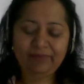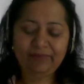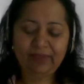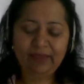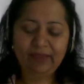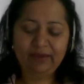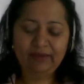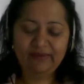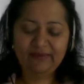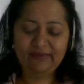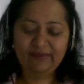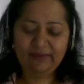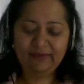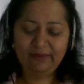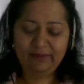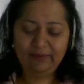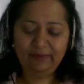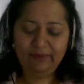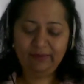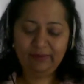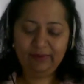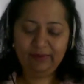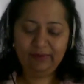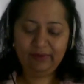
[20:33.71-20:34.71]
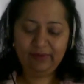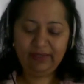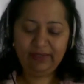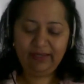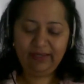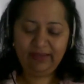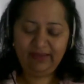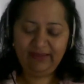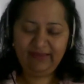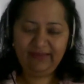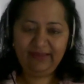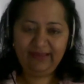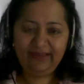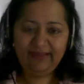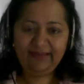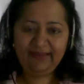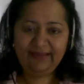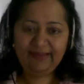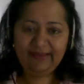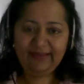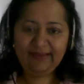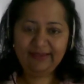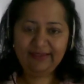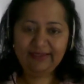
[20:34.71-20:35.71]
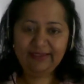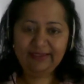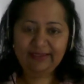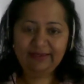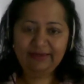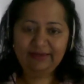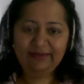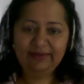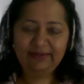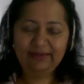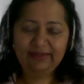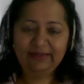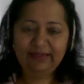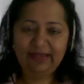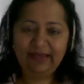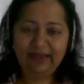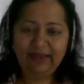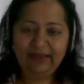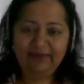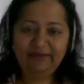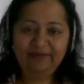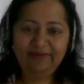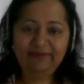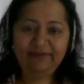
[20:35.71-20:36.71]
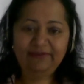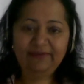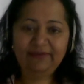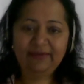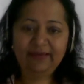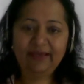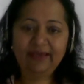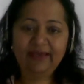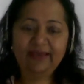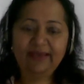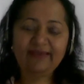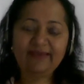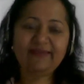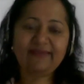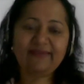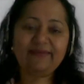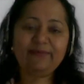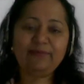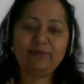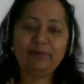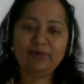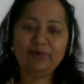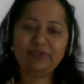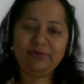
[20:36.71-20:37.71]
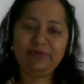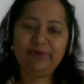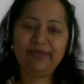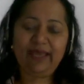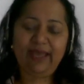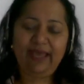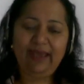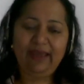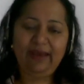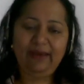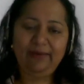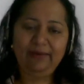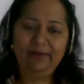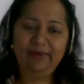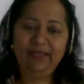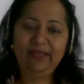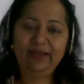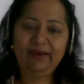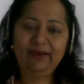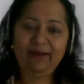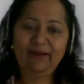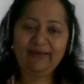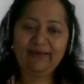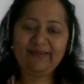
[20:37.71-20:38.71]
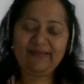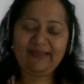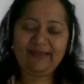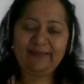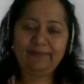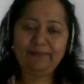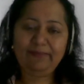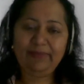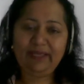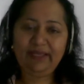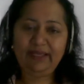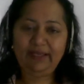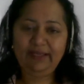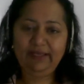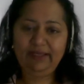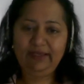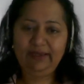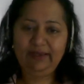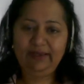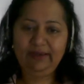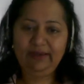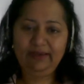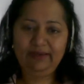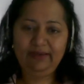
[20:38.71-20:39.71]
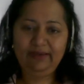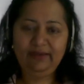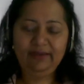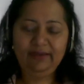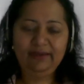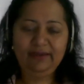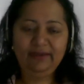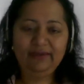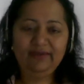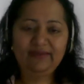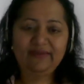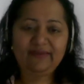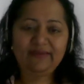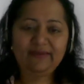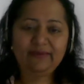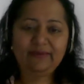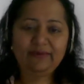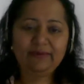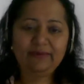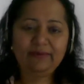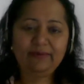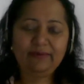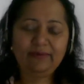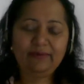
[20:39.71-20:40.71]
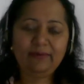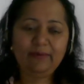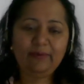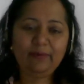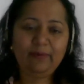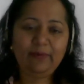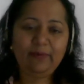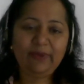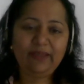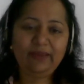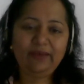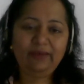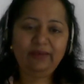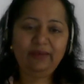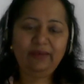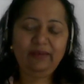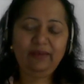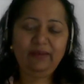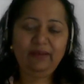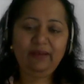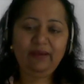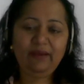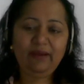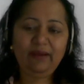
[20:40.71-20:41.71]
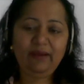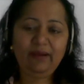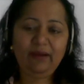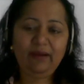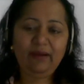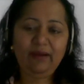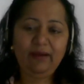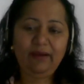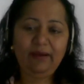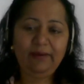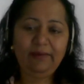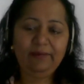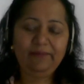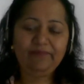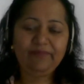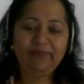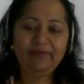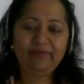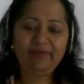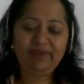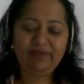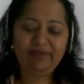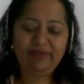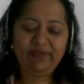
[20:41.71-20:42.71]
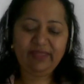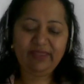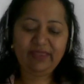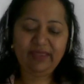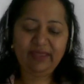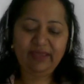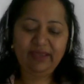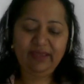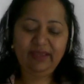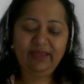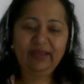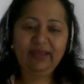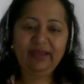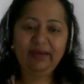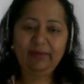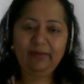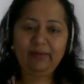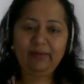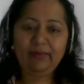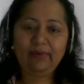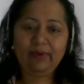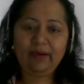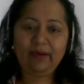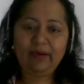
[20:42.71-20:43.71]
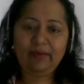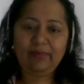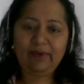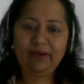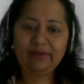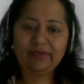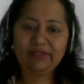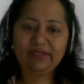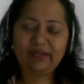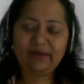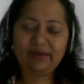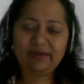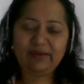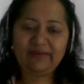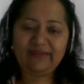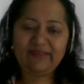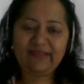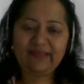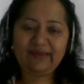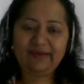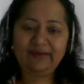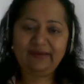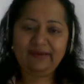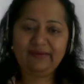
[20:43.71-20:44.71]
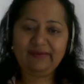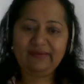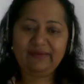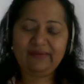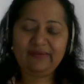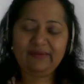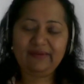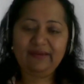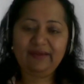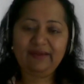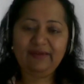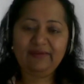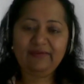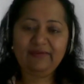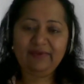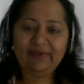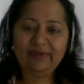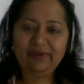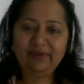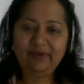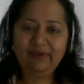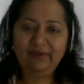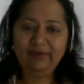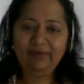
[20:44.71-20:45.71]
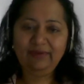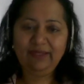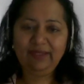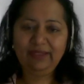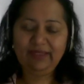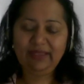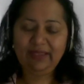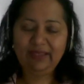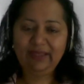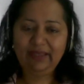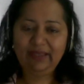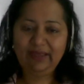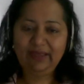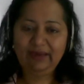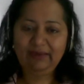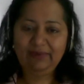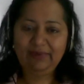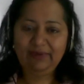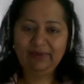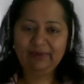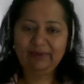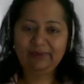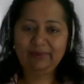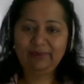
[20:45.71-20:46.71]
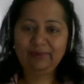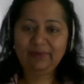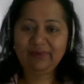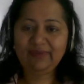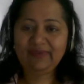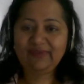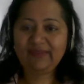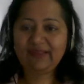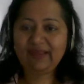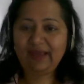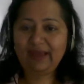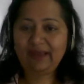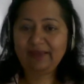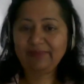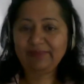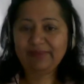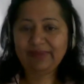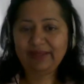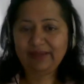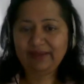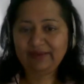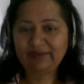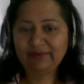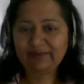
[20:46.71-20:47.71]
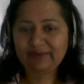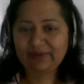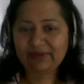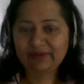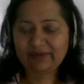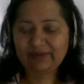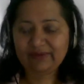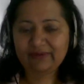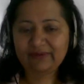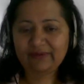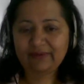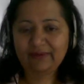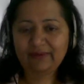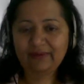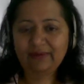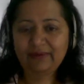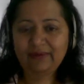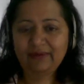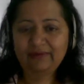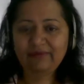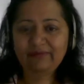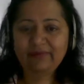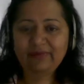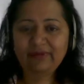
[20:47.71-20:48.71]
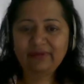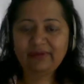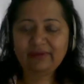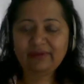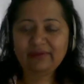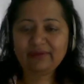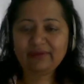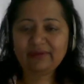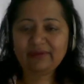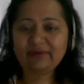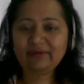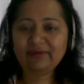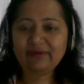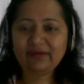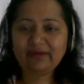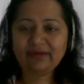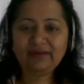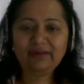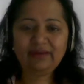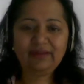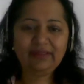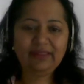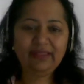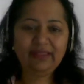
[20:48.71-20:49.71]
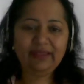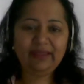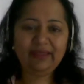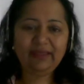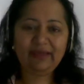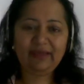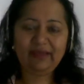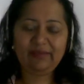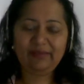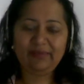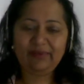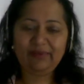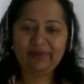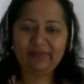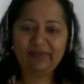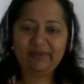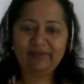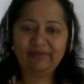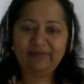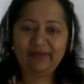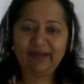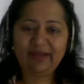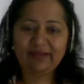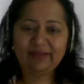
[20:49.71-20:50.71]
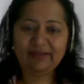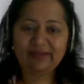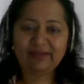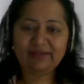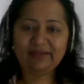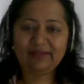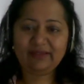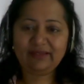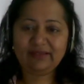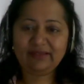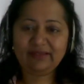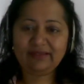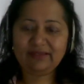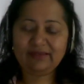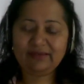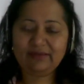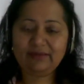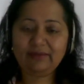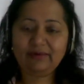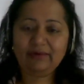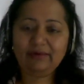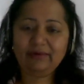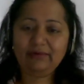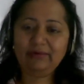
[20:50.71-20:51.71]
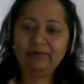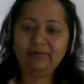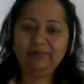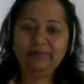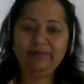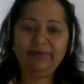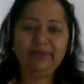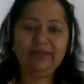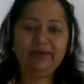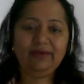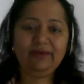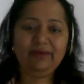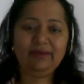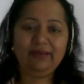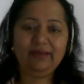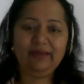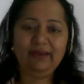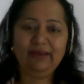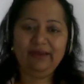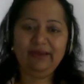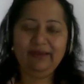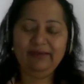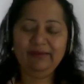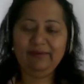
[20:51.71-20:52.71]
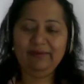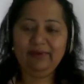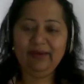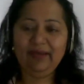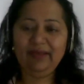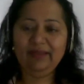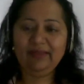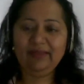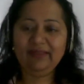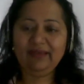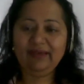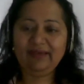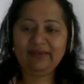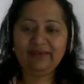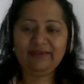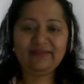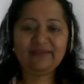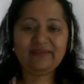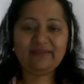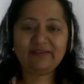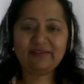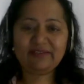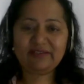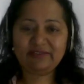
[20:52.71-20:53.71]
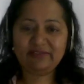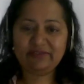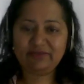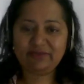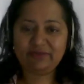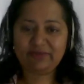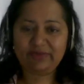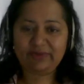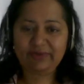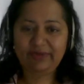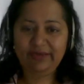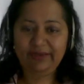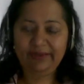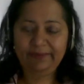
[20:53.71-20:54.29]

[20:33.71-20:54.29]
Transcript: So he says that life is what we have. He calls that being. So when we are thinking about ourselves, we are normally thinking about what's happening to us. We are really thinking about the fact that oh, we are alive, and that is such a joy.